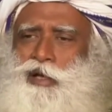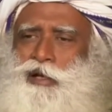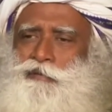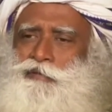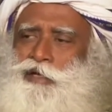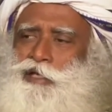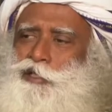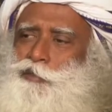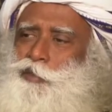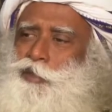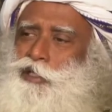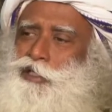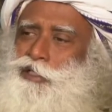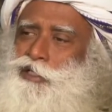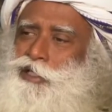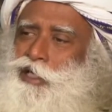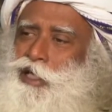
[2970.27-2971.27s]
of
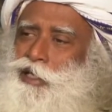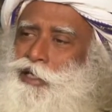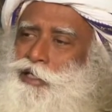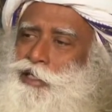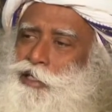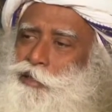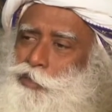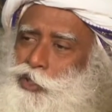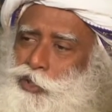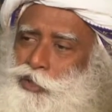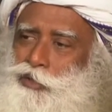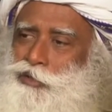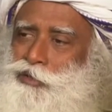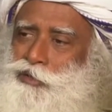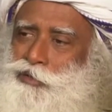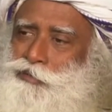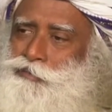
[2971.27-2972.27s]
experiencing anything beyond.